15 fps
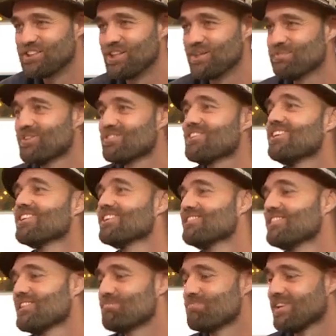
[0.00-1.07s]
the ship was all
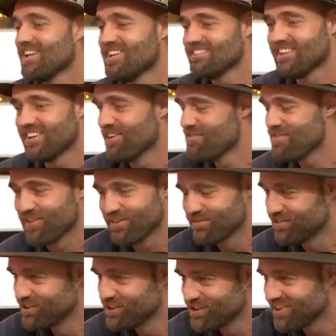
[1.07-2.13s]
over the place, and I
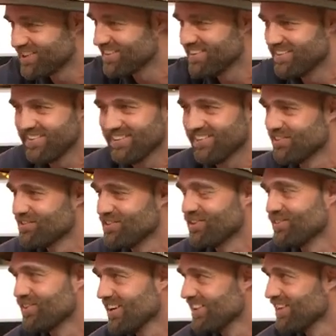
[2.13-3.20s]
thought for sure there was
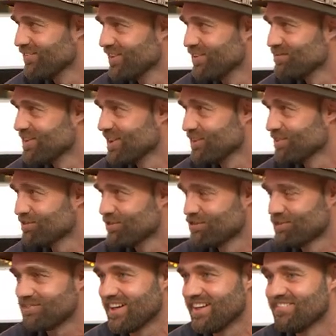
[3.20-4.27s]
no way that we would be able to
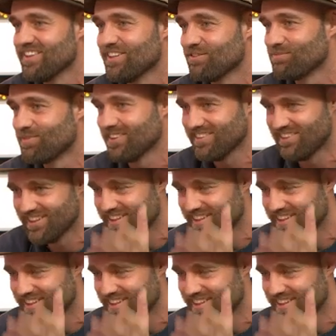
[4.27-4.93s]
survive this. But